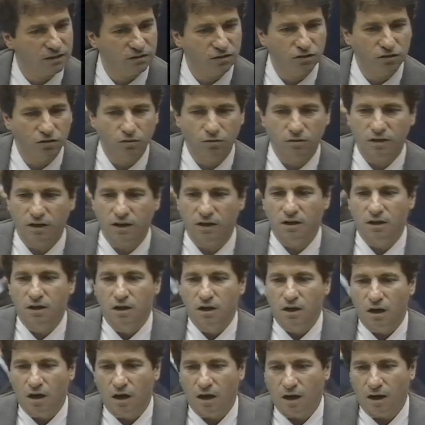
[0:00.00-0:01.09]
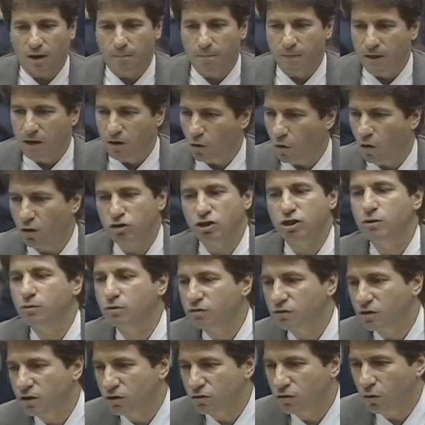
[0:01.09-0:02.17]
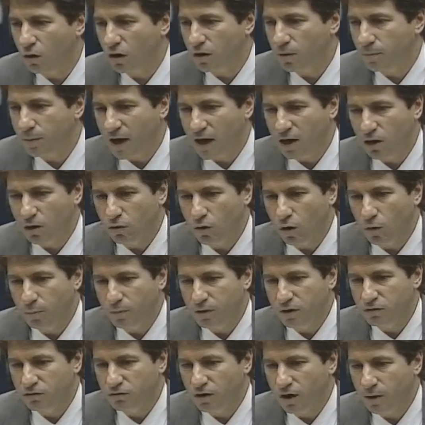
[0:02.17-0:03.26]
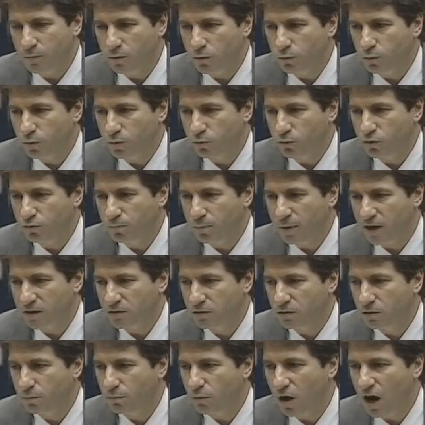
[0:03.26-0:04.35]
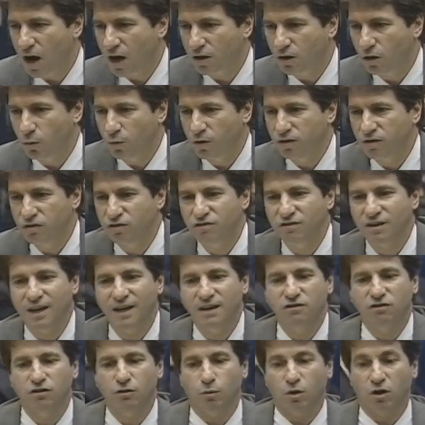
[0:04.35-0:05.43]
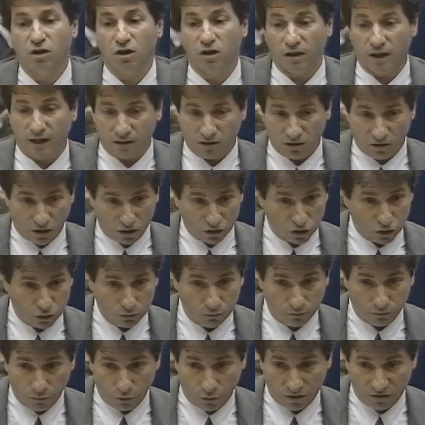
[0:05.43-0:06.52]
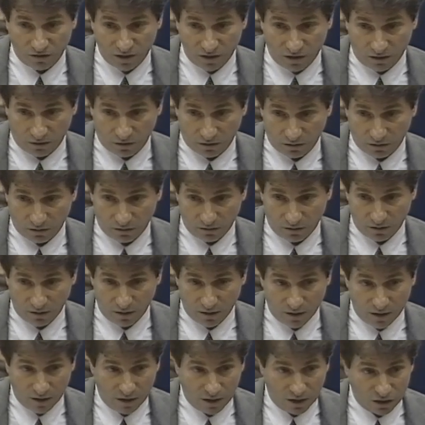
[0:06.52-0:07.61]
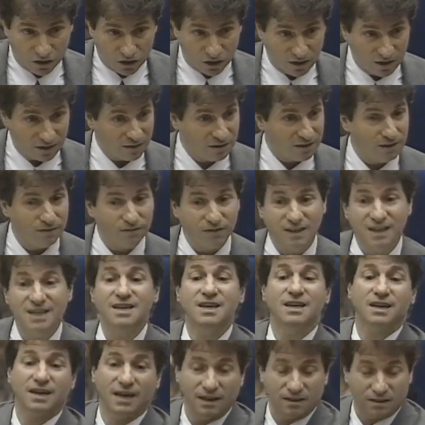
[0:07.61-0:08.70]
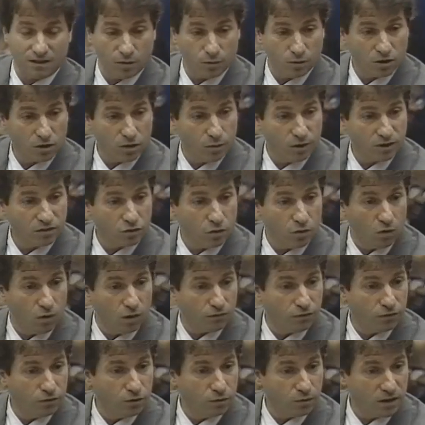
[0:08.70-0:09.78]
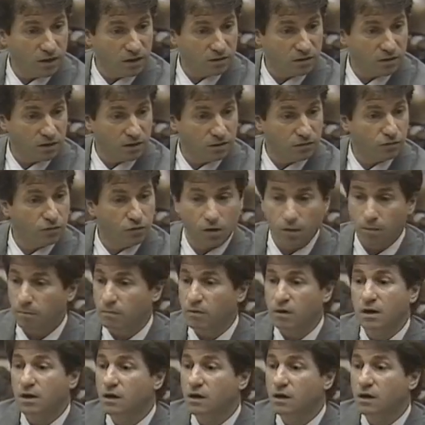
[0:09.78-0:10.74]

to you that all she was going to talk about in her opening statement with respect to the Bronco were the stains that were collected on June 14th. She didn't even indicate they were going to offer you anything from